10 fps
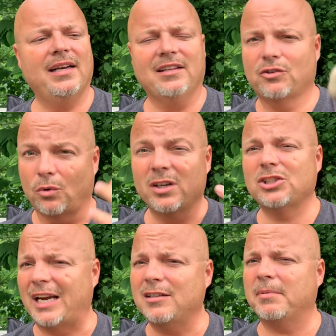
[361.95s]
It sort of
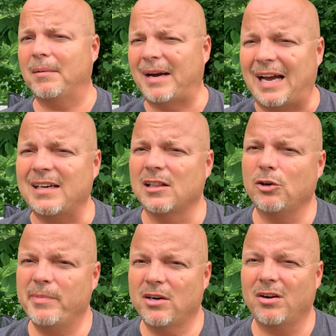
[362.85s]
changed my mind a little
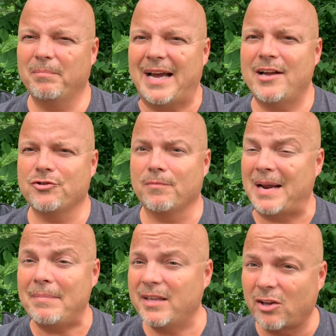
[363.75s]
bit on Badger.
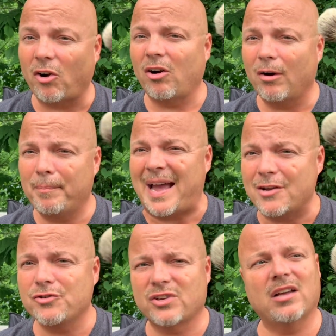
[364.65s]
Maybe there are
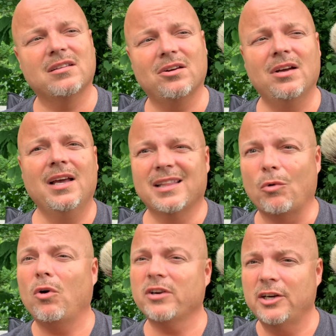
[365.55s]
Badgers out there that
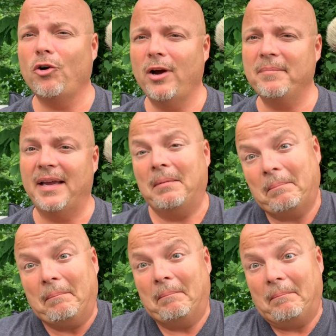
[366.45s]
won't annoy me.
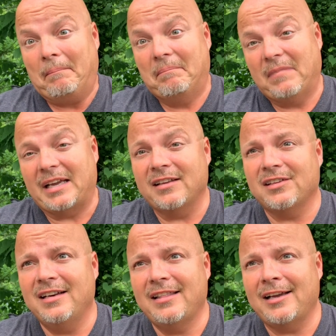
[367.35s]
I guess
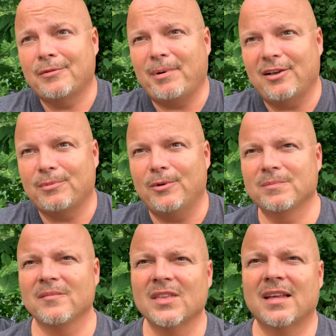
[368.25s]
anything is possible.
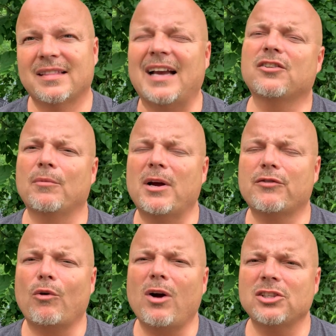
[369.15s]
Thanks so much
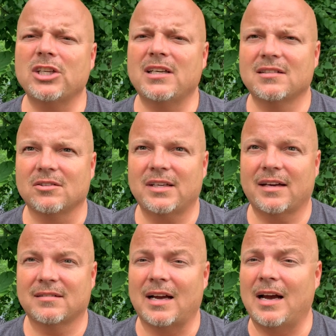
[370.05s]
for watching. Until
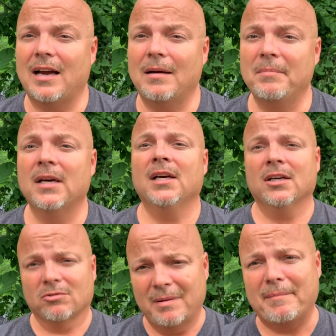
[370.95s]
next time,
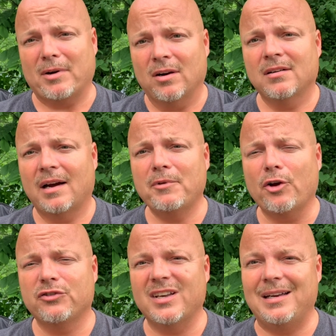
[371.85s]
remember, I'm your
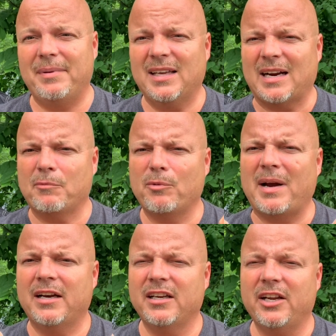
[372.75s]
host, CDB, and I'm
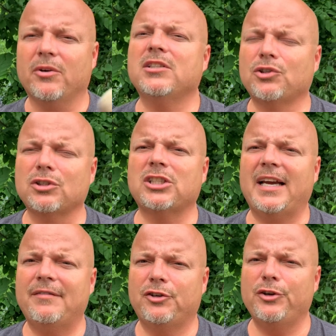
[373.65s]
reminding you, it's your
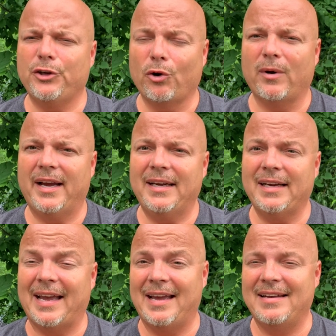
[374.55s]
shave, do it your way,
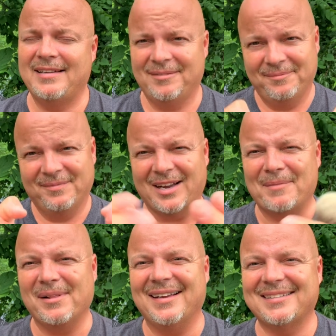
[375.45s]
and
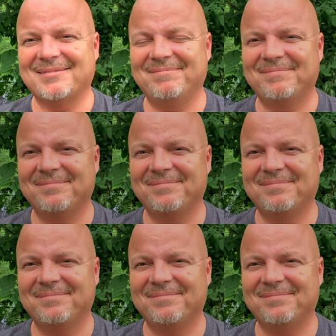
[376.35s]
God bless.